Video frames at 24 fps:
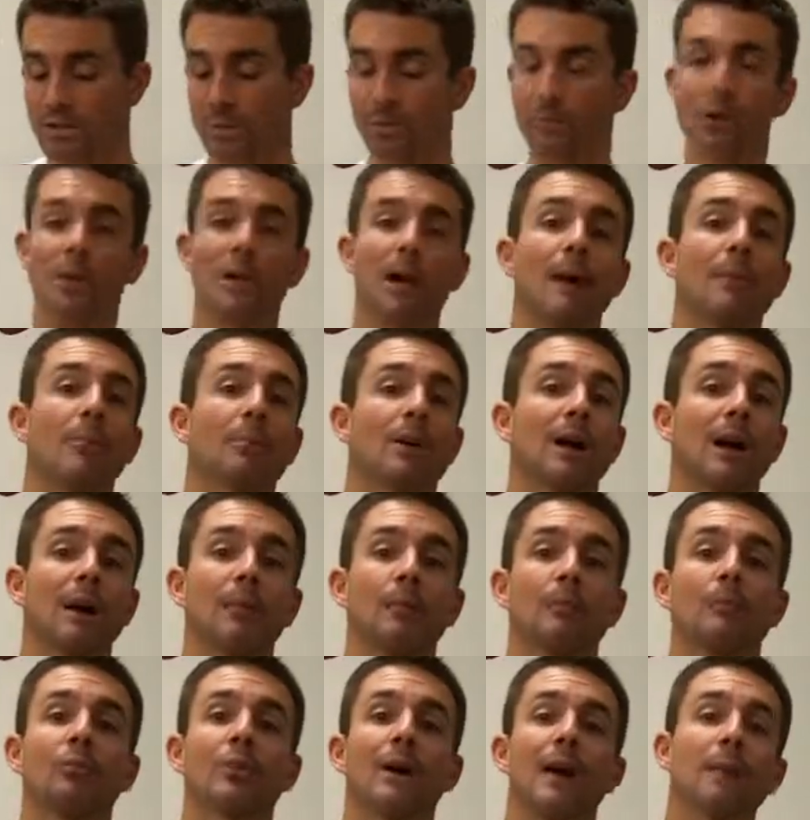Some of the
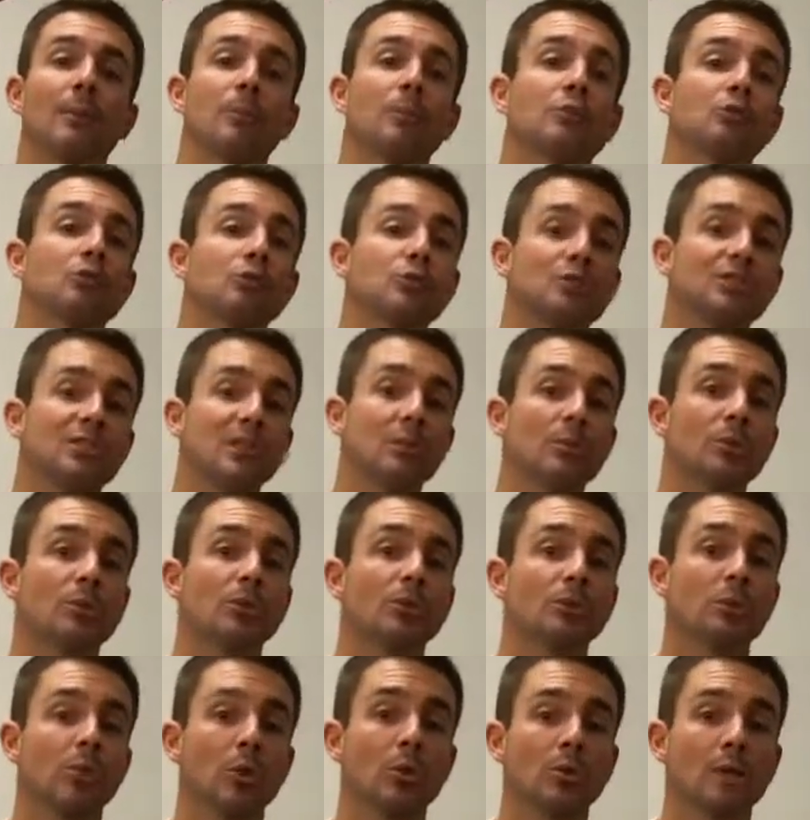common problems you see with
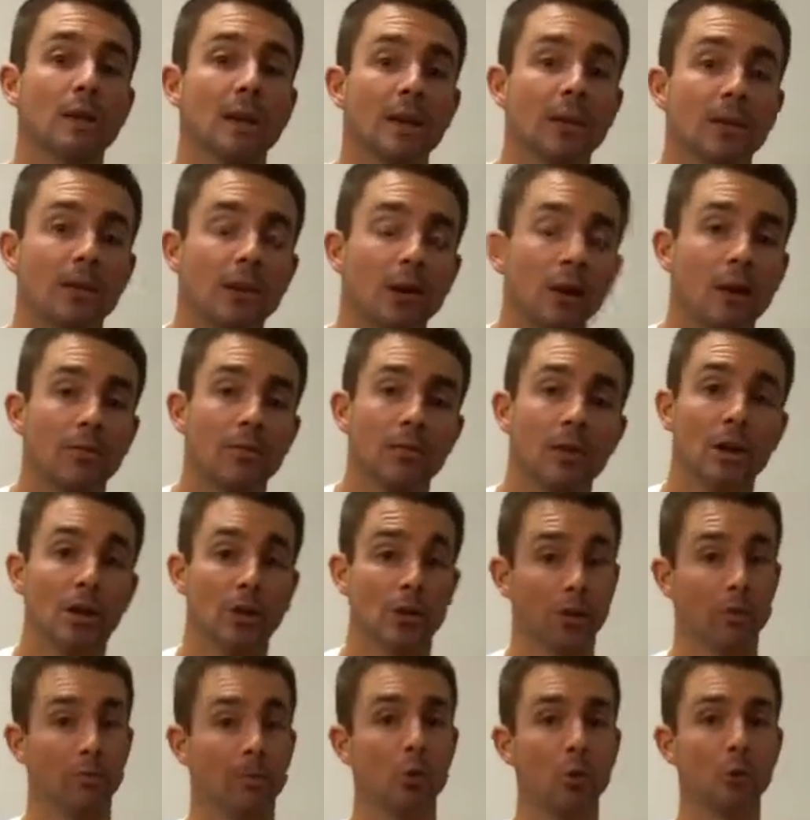the rotator
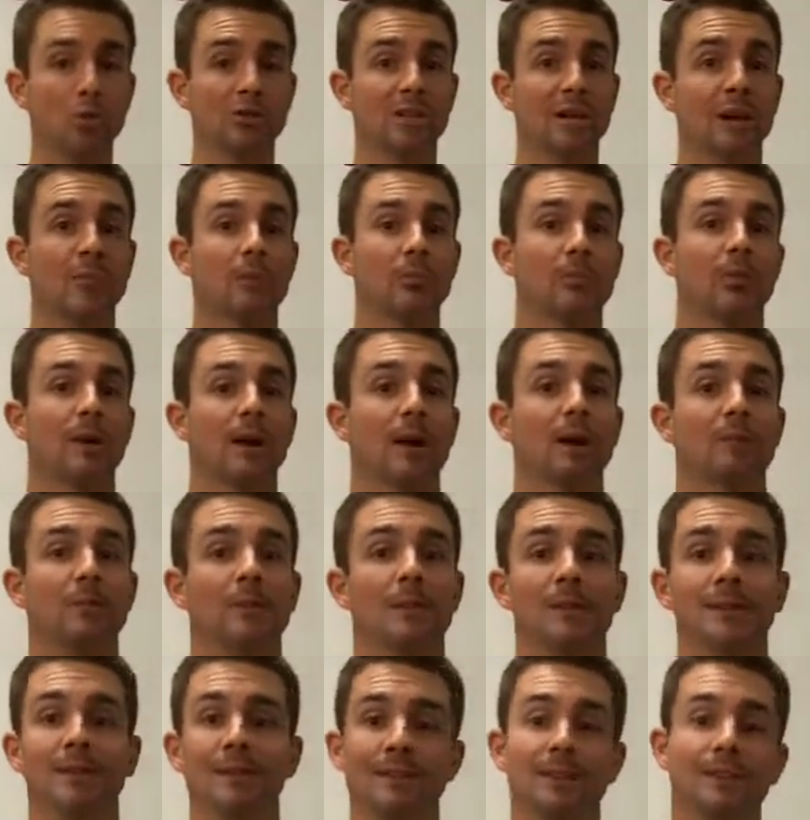cuff, the most common
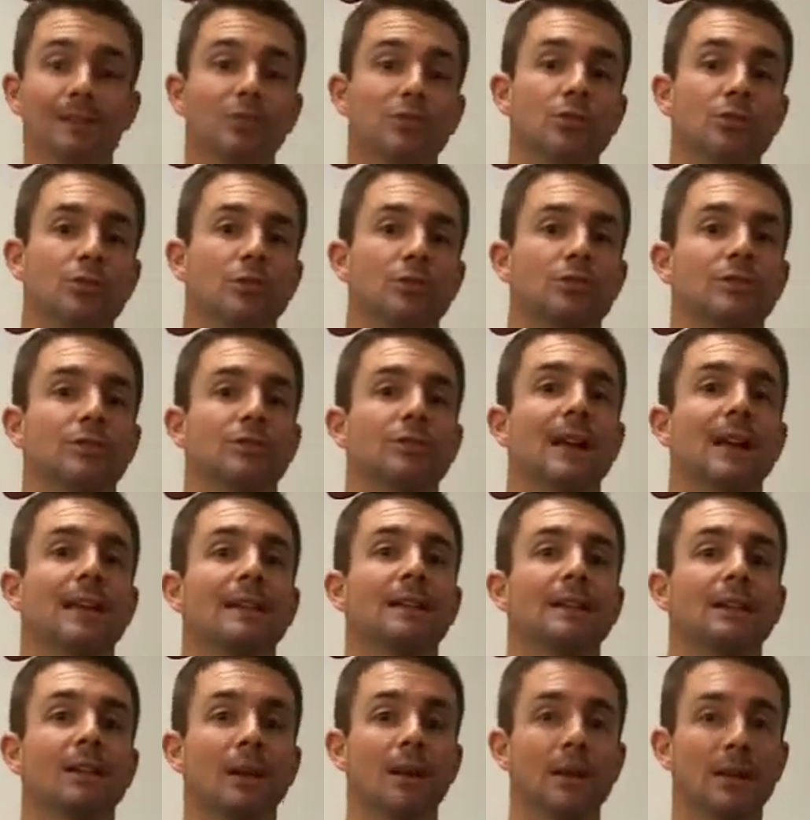problem is your
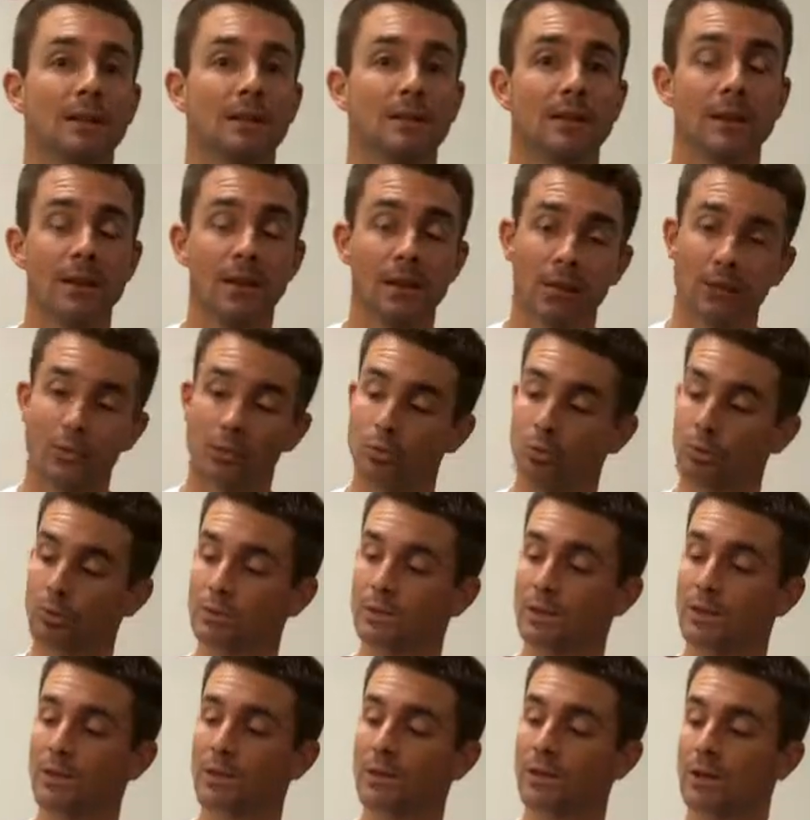tendinitis. The
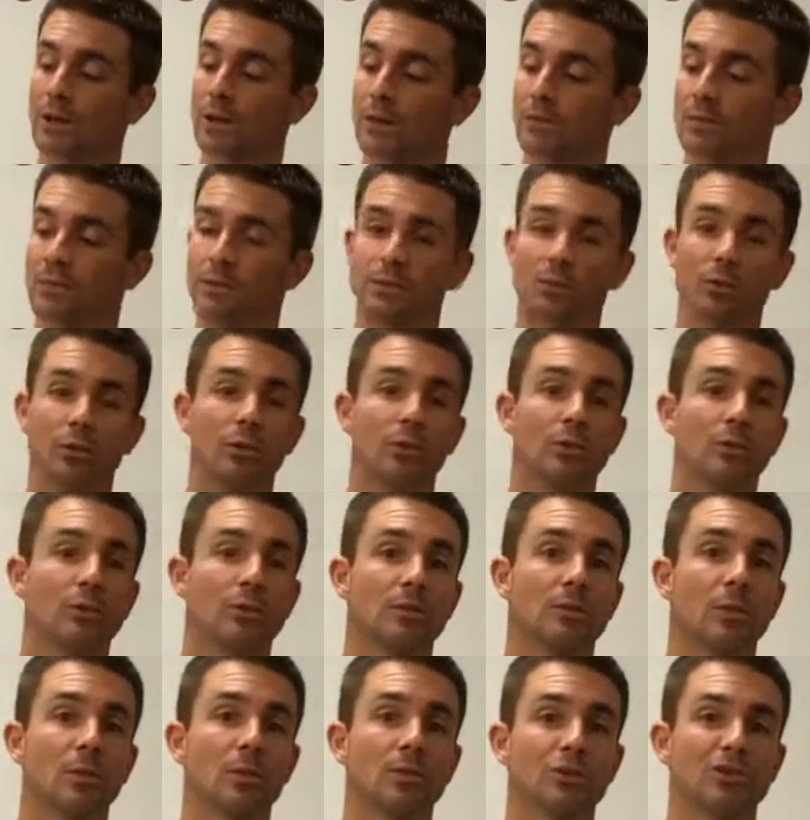rotator cuff, as all you
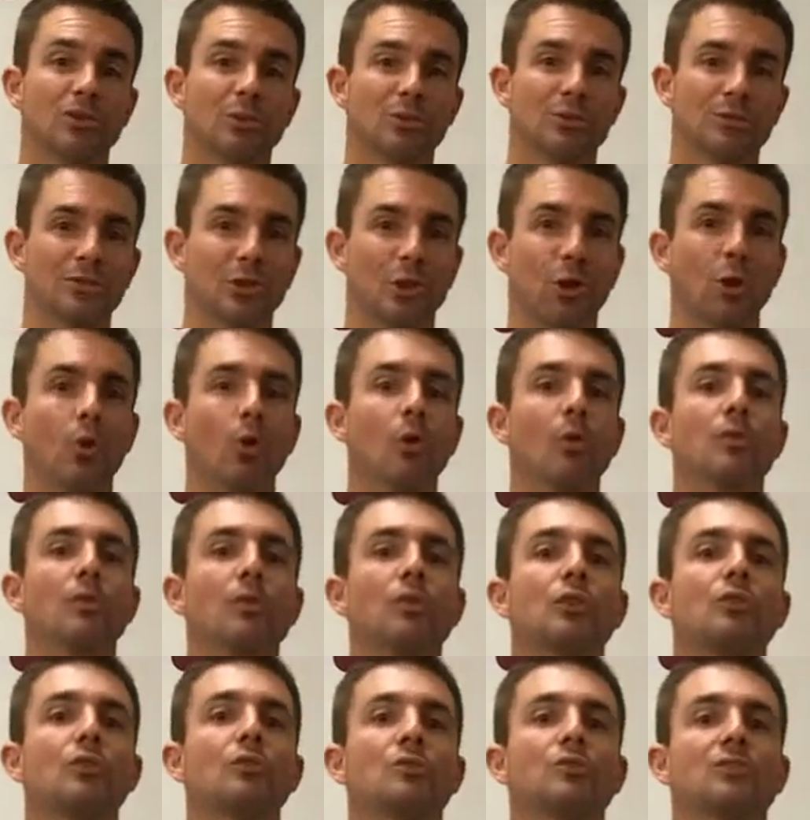throwers know, is an
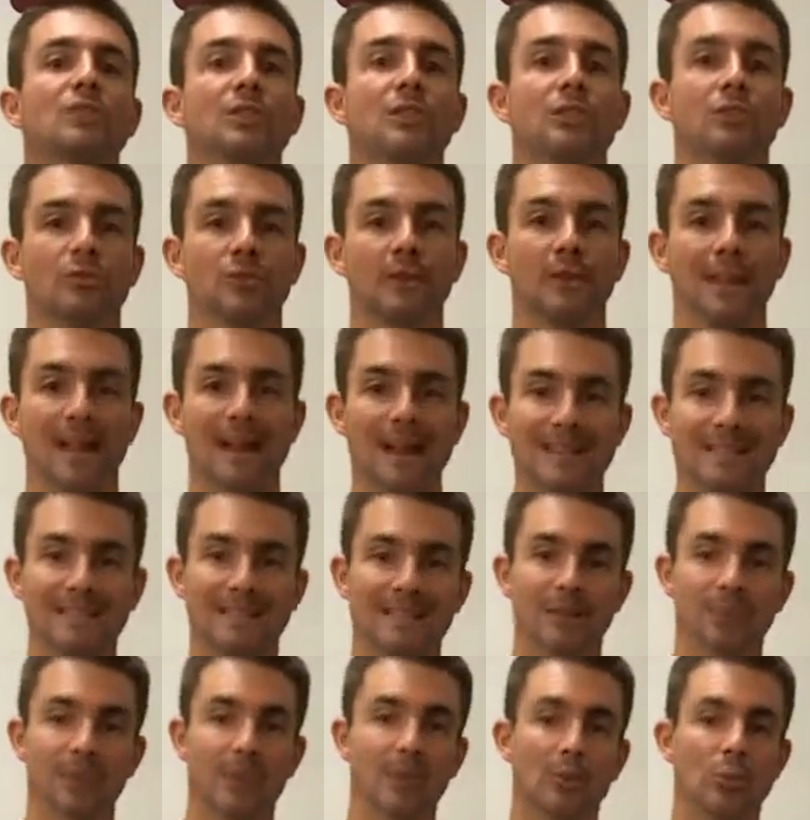overuse injury. That is
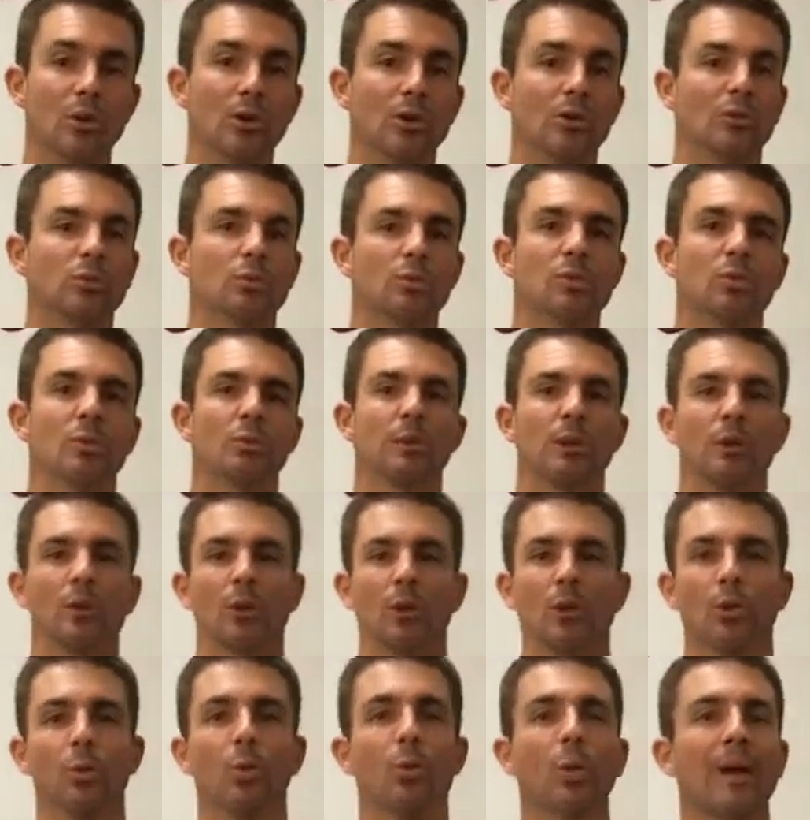something where it's what we
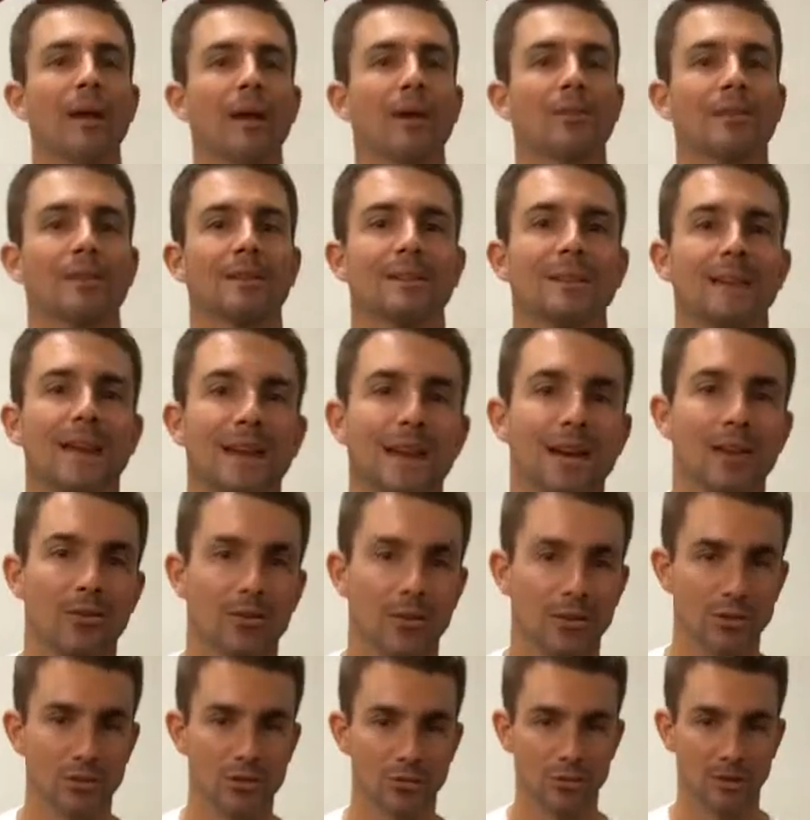call a wear and
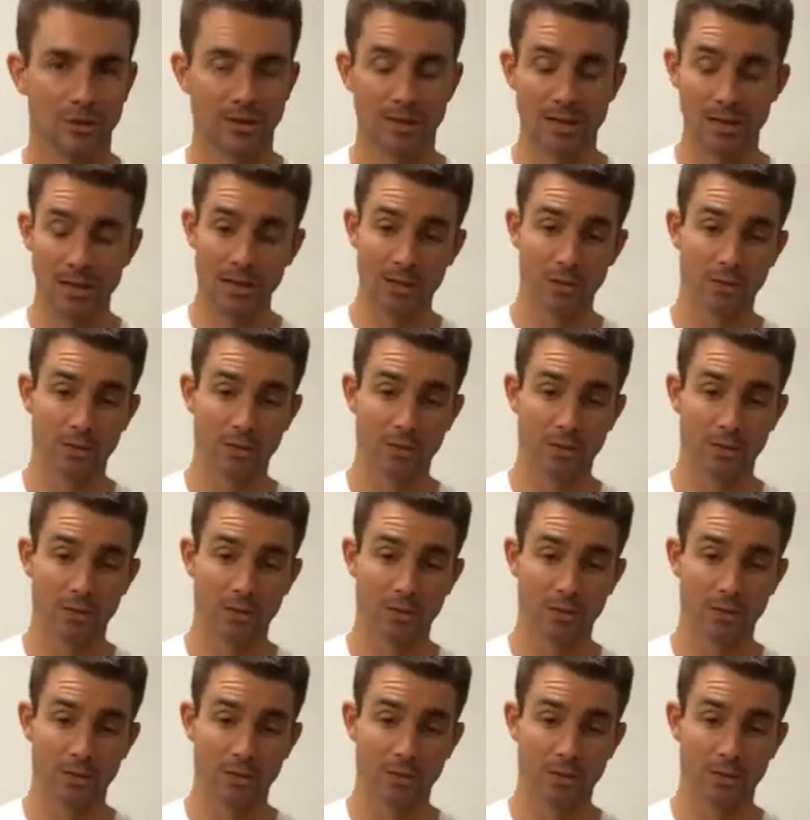tear injury.